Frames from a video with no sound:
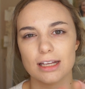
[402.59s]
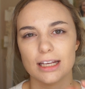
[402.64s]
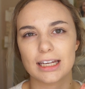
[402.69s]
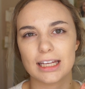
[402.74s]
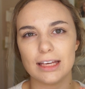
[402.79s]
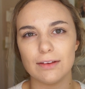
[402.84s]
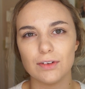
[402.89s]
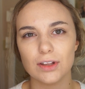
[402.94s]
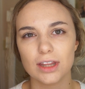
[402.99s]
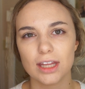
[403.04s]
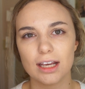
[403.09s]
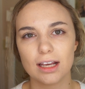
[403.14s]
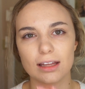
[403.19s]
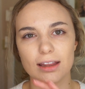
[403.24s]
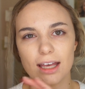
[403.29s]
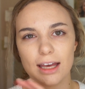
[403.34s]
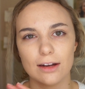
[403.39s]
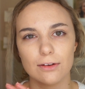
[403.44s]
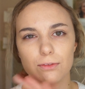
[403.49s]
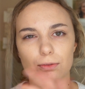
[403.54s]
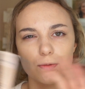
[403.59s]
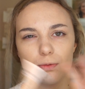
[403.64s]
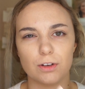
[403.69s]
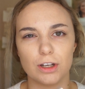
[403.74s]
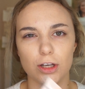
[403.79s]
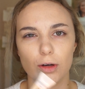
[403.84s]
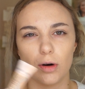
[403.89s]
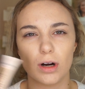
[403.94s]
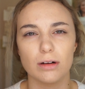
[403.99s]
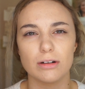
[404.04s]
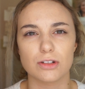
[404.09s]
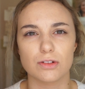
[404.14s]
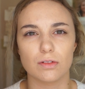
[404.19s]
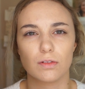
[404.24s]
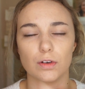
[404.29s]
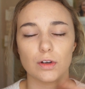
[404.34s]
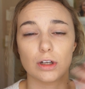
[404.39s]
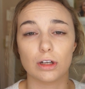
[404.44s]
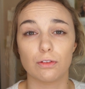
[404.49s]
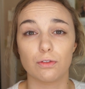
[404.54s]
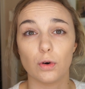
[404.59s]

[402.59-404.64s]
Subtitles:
And even like in that video where I was reviewing